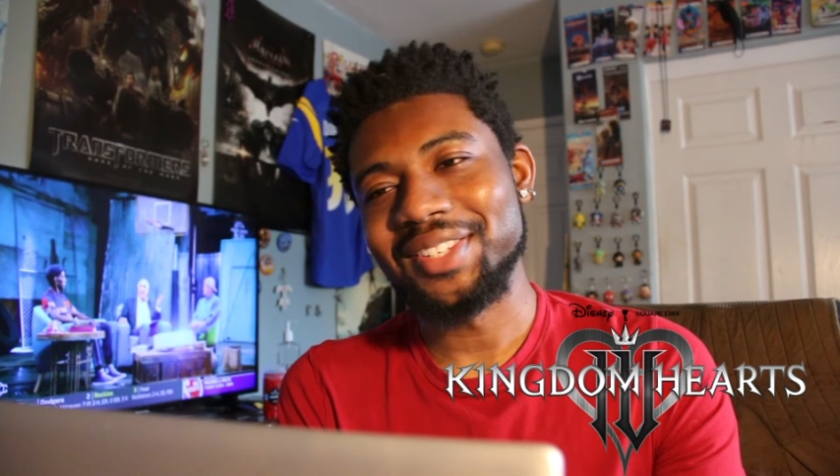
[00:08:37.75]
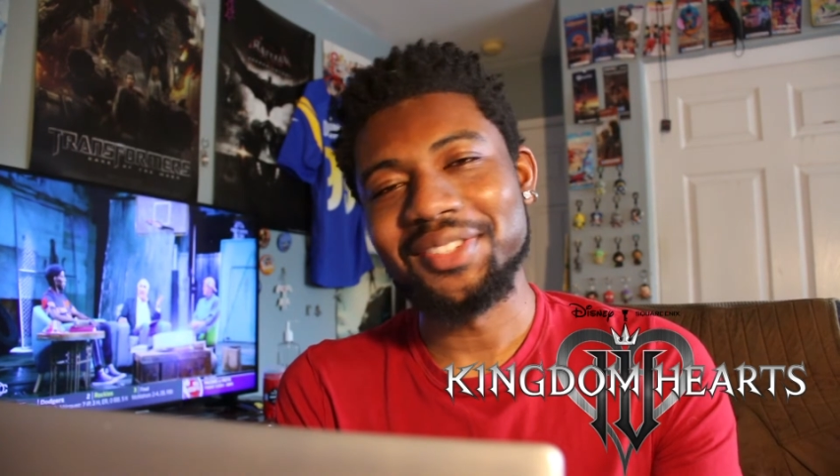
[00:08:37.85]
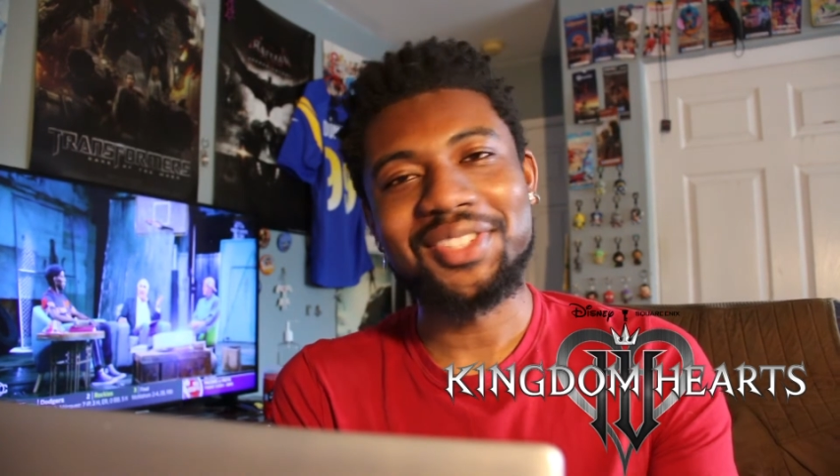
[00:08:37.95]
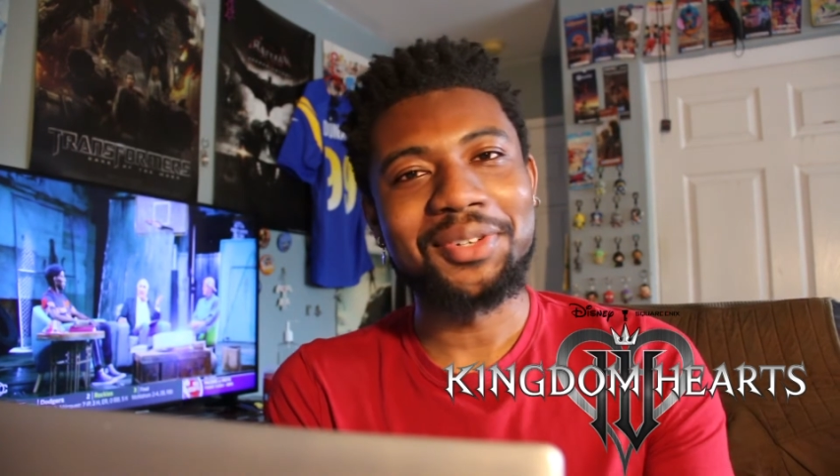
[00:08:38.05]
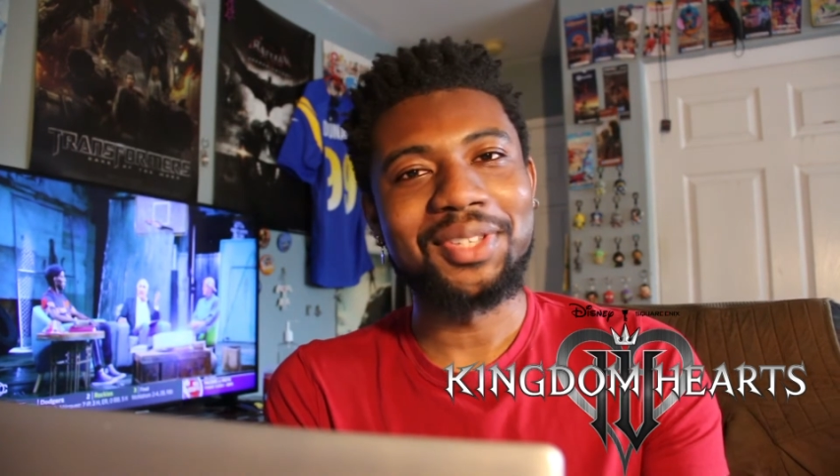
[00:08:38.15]
so
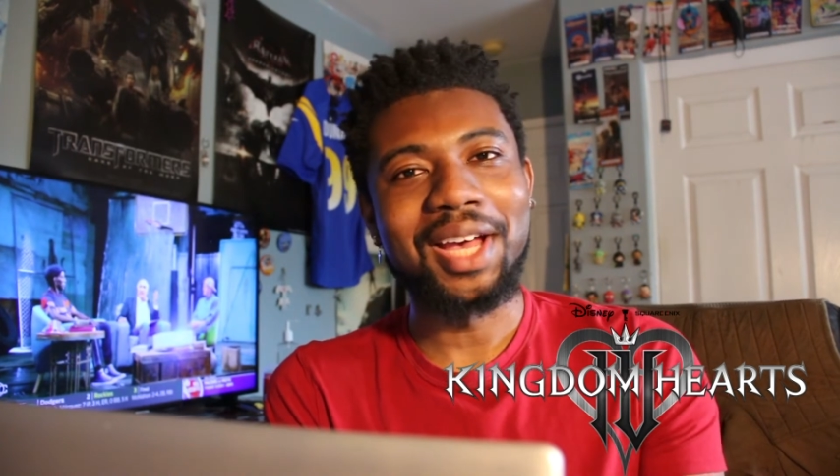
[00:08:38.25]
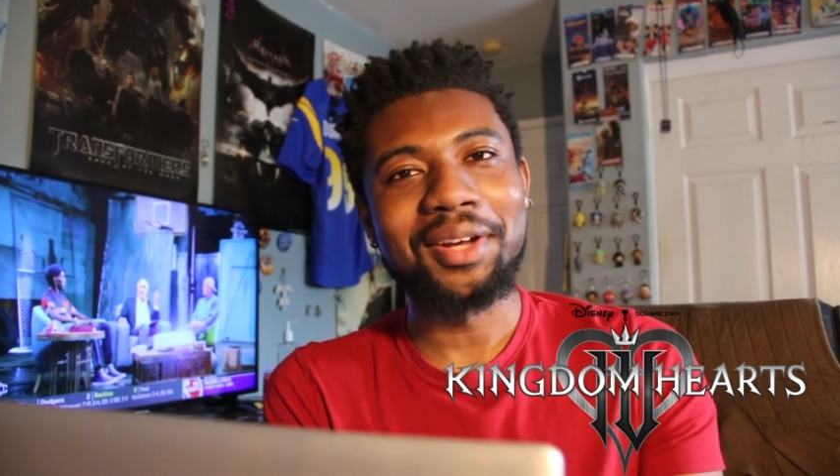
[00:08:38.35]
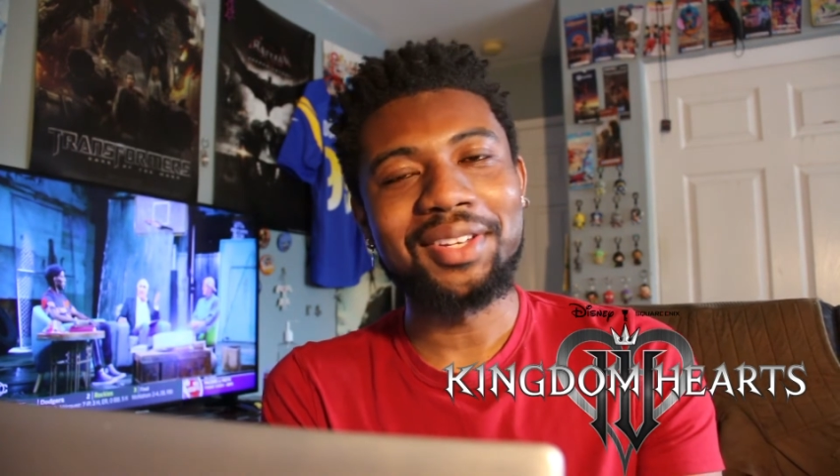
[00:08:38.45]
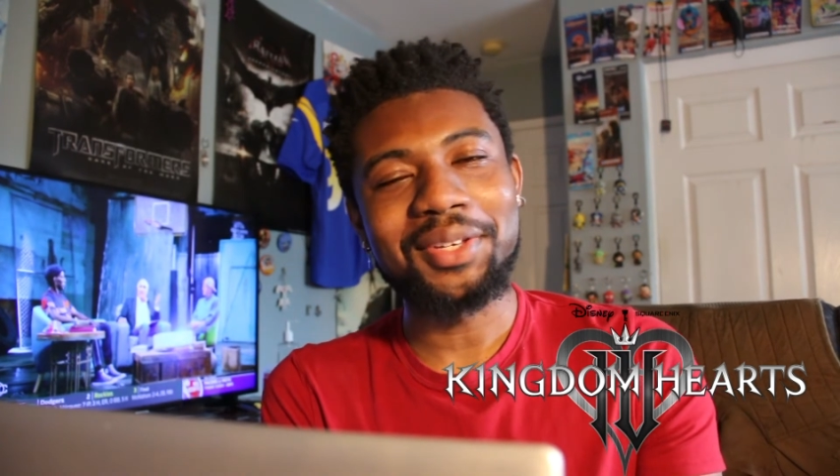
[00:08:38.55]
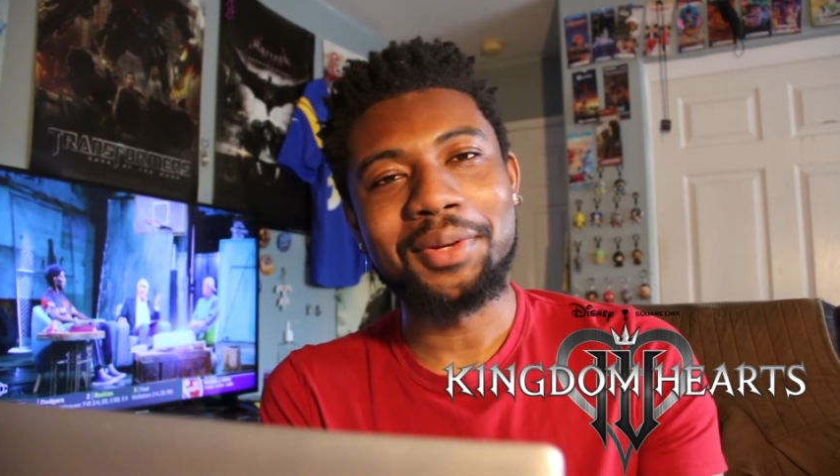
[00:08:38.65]
you show
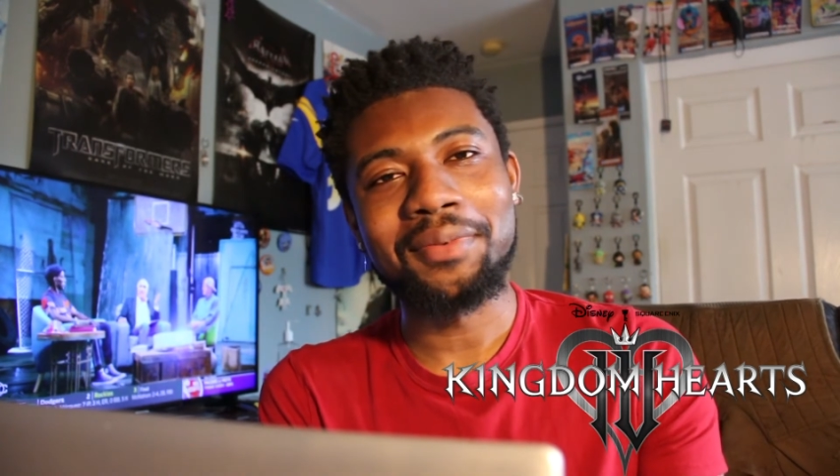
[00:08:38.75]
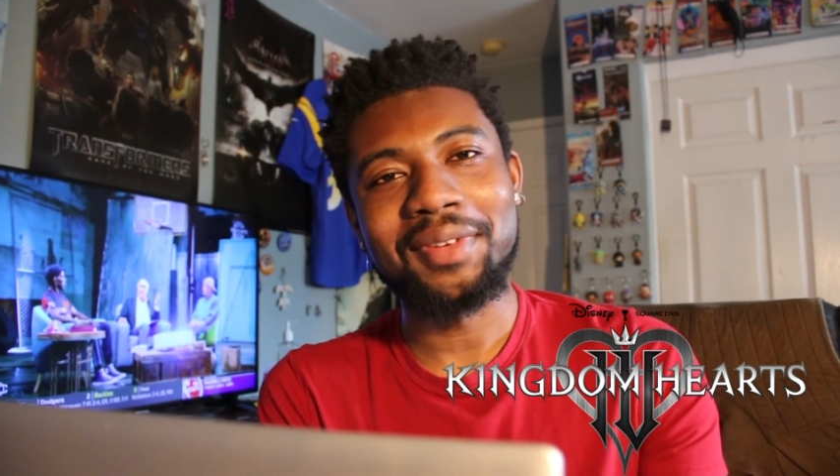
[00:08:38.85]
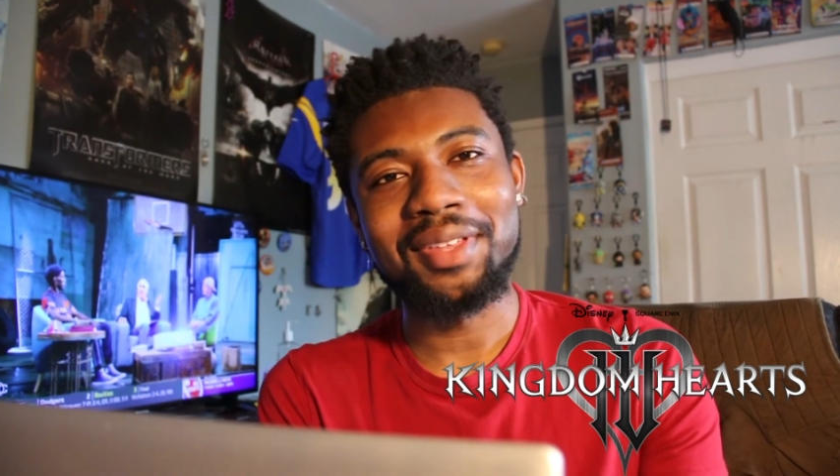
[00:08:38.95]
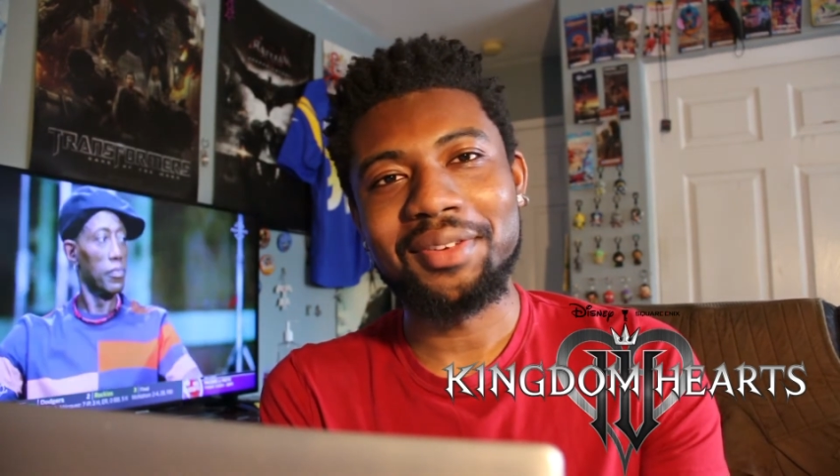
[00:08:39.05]
Donald and Goofy,